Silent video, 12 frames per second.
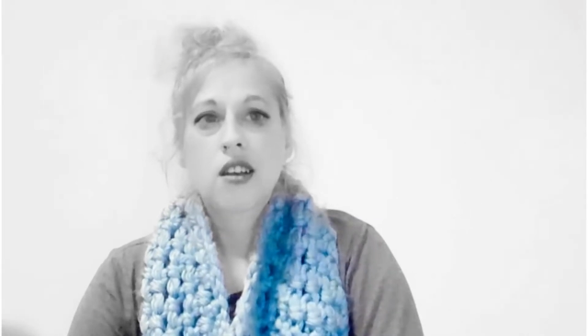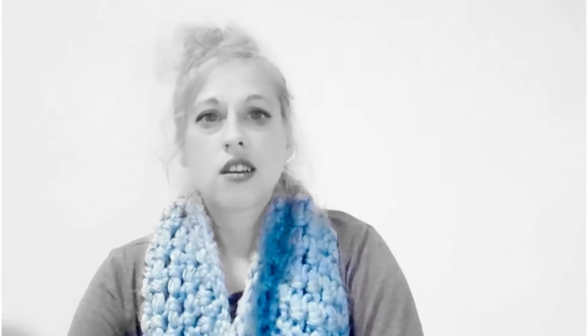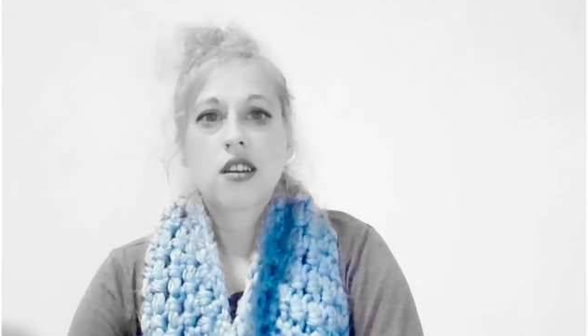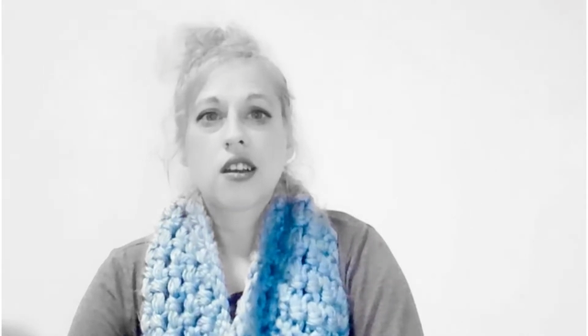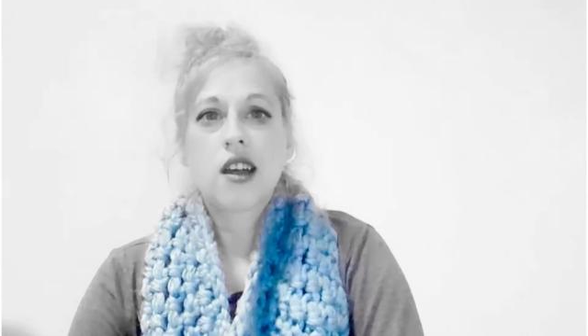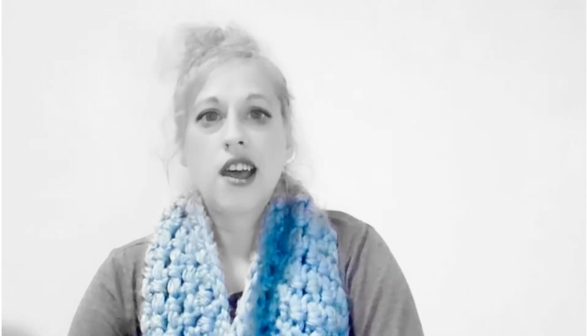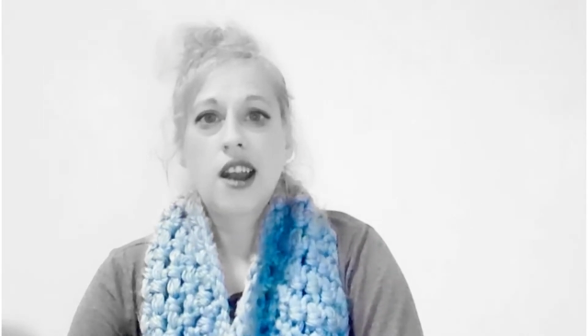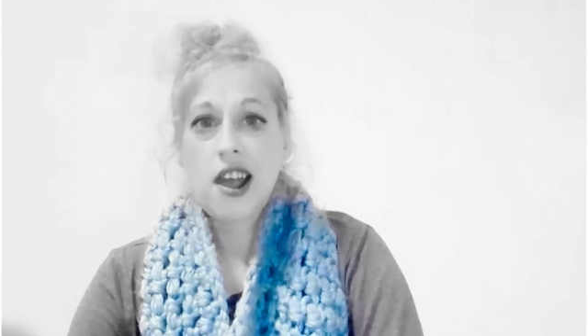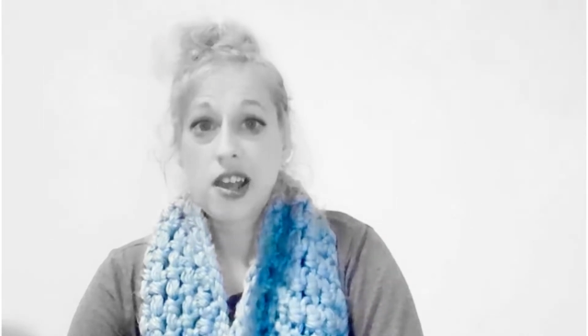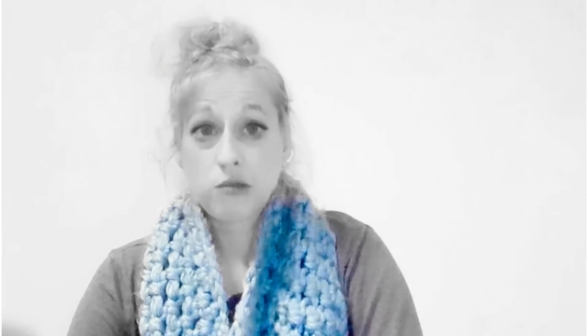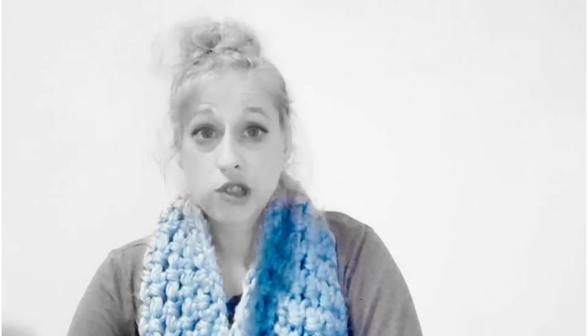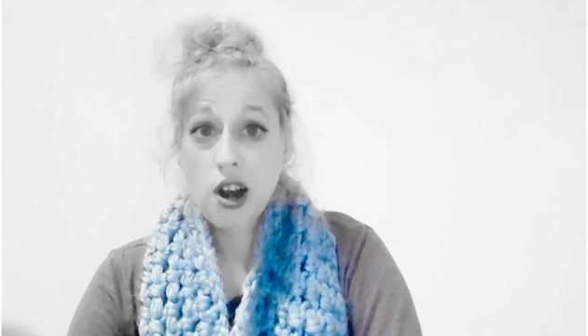And I
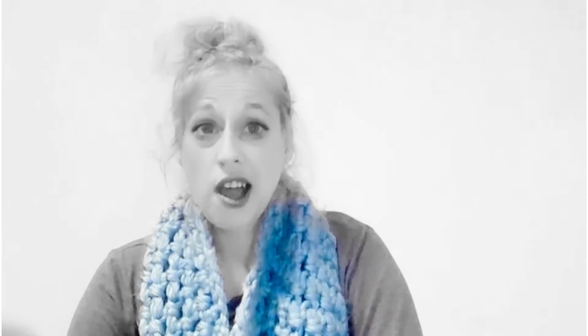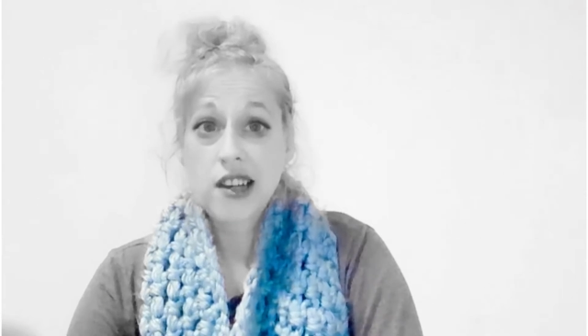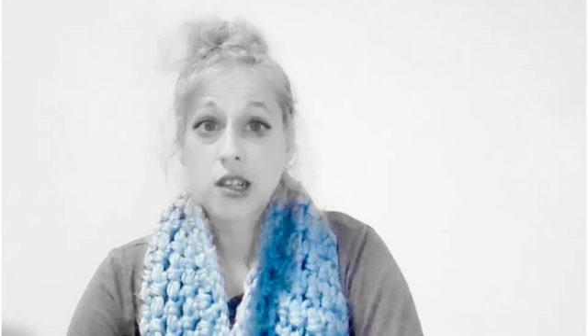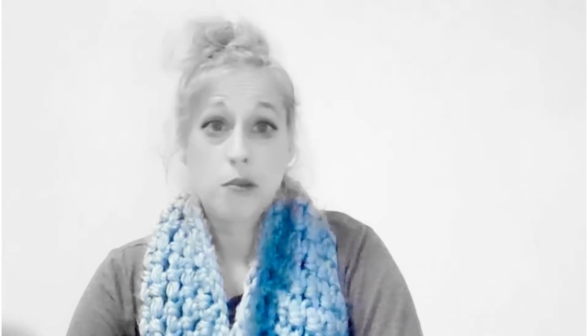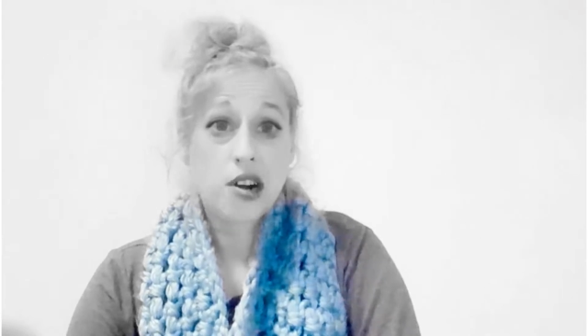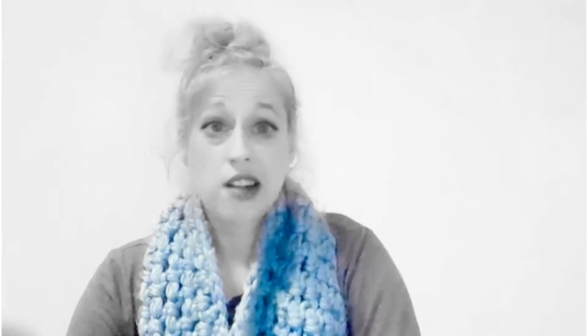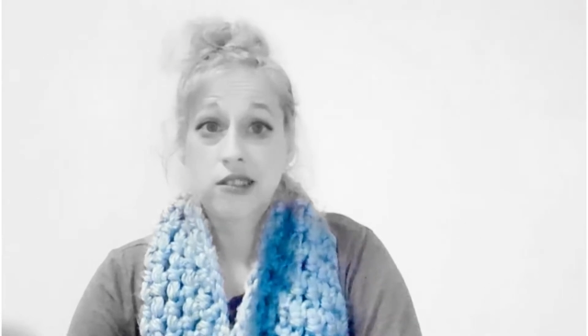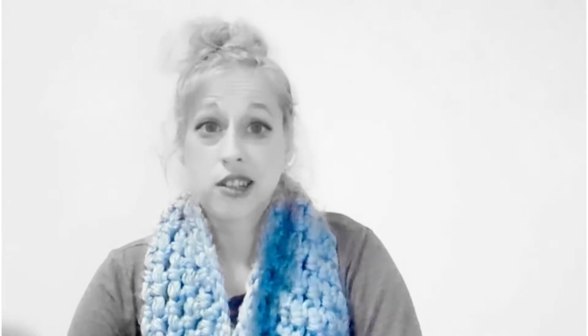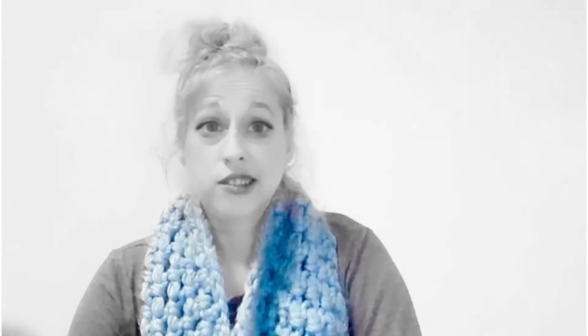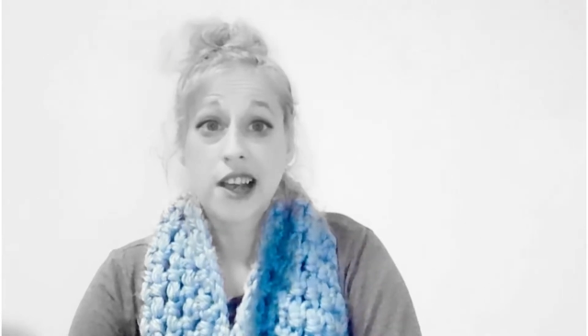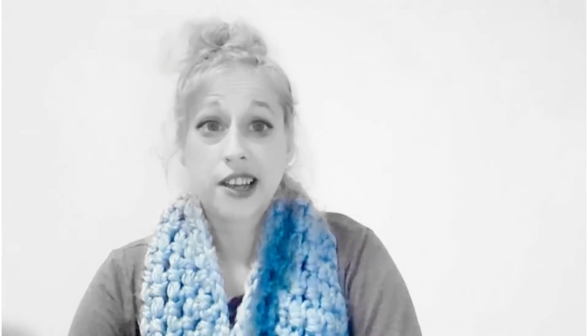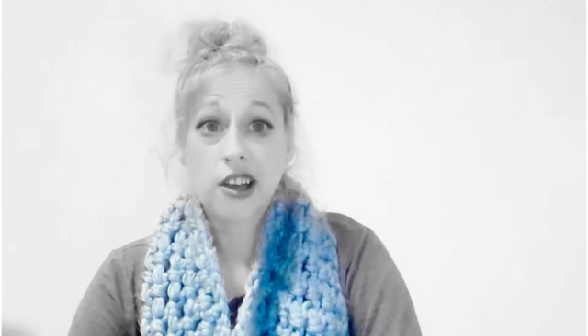am trying to pronounce the
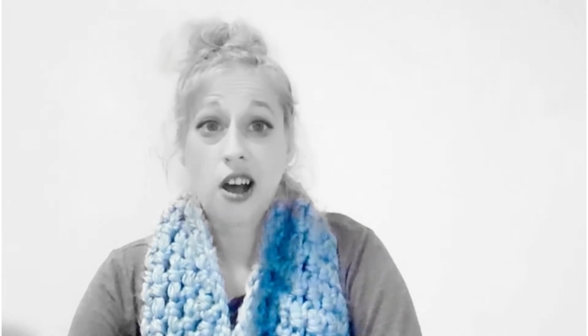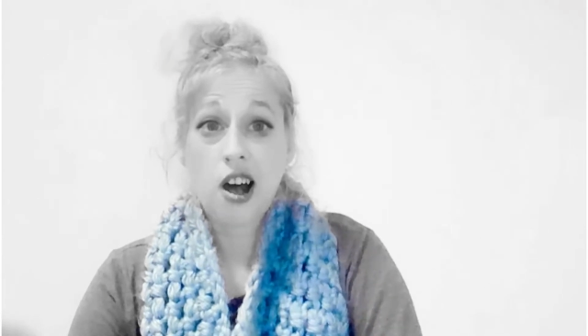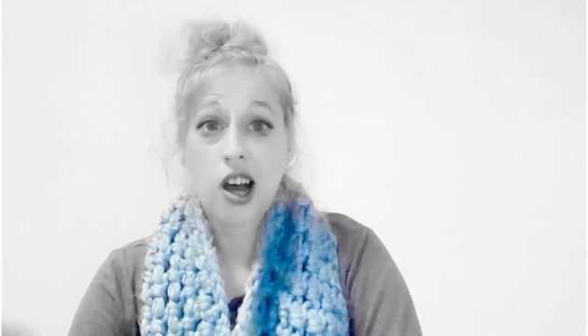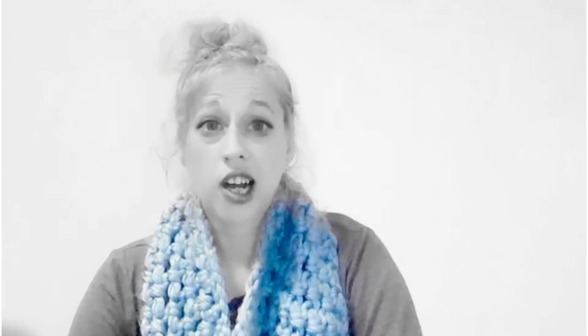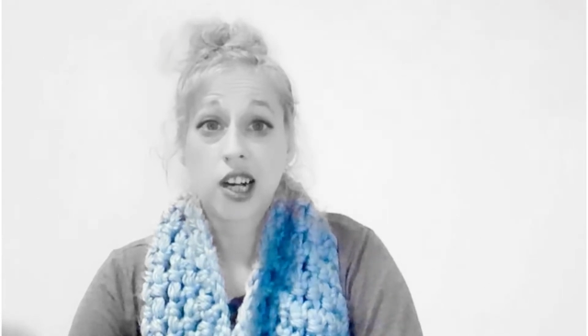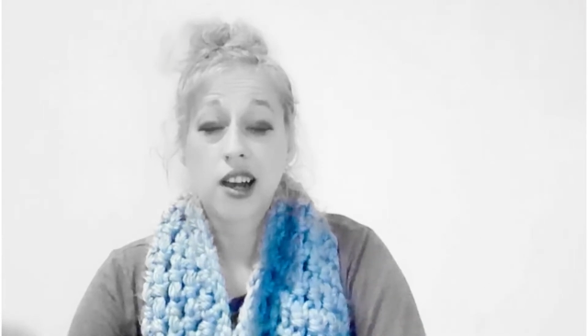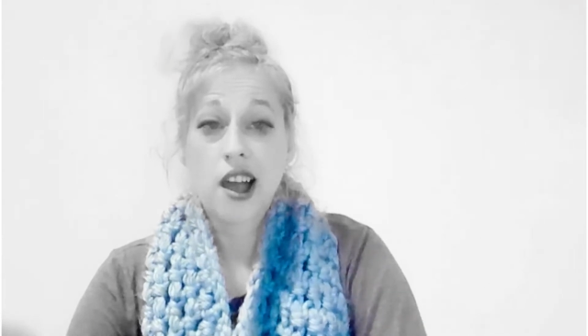second R,